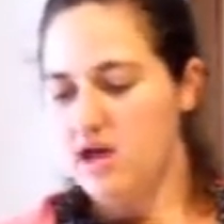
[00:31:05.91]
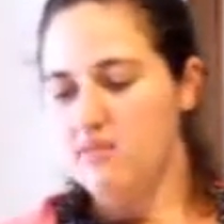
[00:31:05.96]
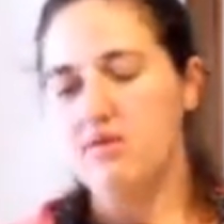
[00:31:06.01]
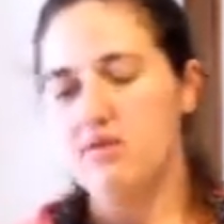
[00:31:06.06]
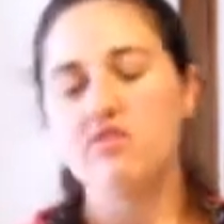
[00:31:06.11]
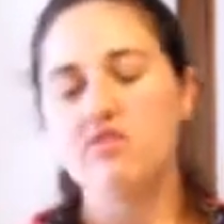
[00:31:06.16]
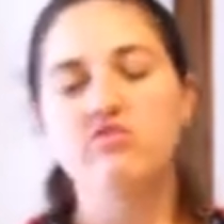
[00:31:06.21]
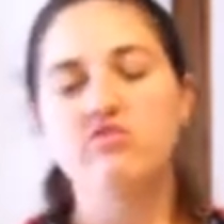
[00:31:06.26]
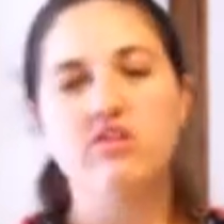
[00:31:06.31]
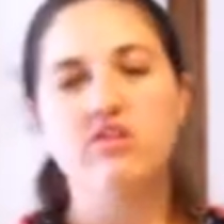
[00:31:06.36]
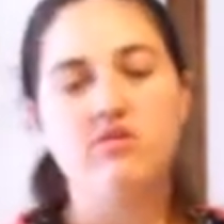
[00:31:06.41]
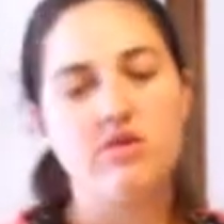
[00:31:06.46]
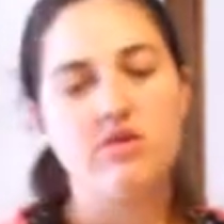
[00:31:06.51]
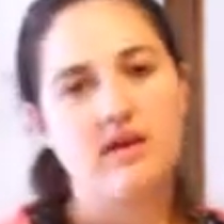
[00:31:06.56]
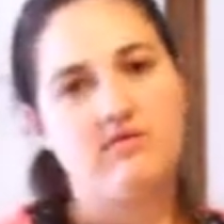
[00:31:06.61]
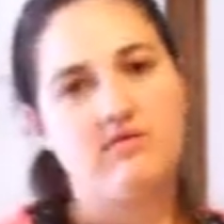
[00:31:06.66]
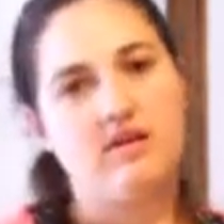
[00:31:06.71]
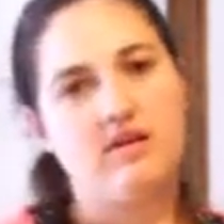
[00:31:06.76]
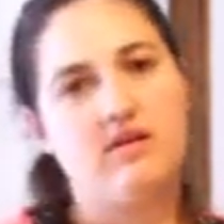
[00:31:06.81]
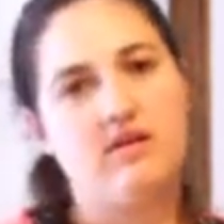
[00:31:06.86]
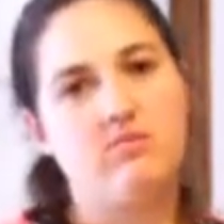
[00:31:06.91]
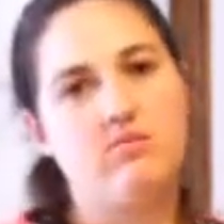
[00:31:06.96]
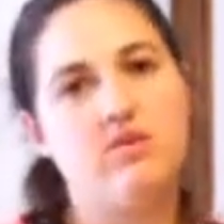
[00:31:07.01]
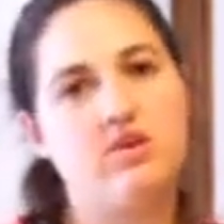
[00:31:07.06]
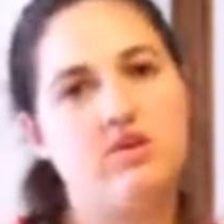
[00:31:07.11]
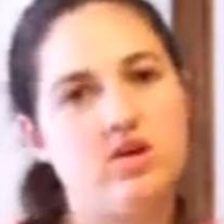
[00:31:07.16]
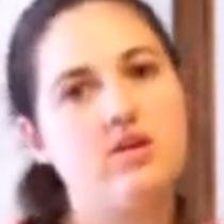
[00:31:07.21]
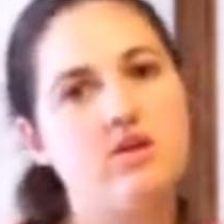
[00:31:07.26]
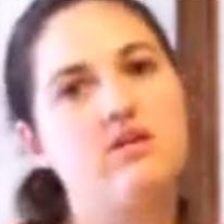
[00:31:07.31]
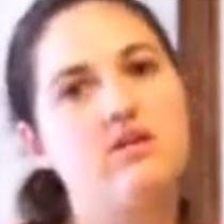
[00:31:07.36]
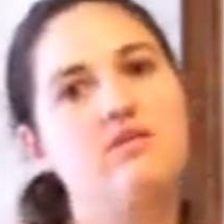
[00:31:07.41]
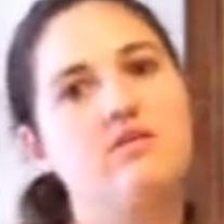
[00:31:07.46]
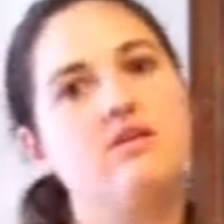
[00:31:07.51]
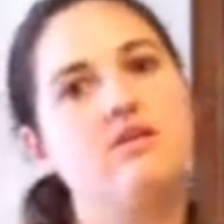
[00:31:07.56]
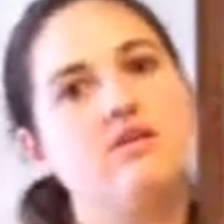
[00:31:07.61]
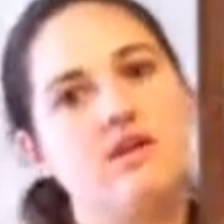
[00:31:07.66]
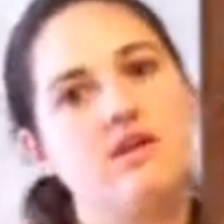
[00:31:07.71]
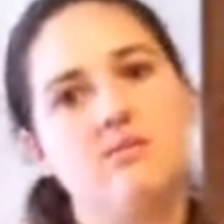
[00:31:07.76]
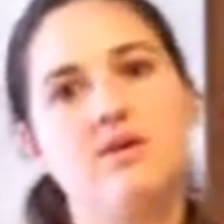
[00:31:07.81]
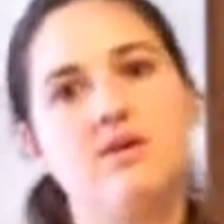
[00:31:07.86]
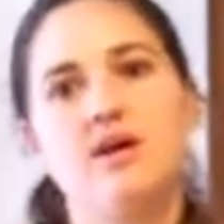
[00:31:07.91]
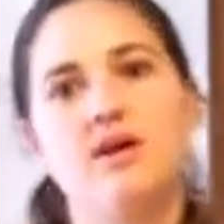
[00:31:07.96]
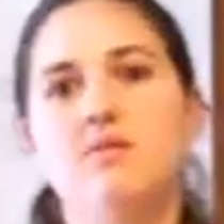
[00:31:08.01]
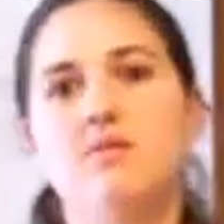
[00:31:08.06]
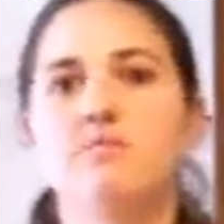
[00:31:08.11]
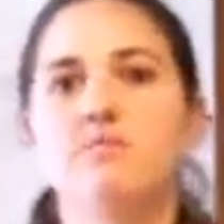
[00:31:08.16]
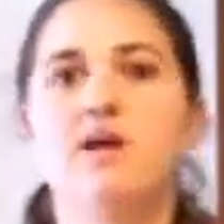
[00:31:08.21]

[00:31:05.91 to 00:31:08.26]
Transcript: I might show you what I've done with the cookies that are coming up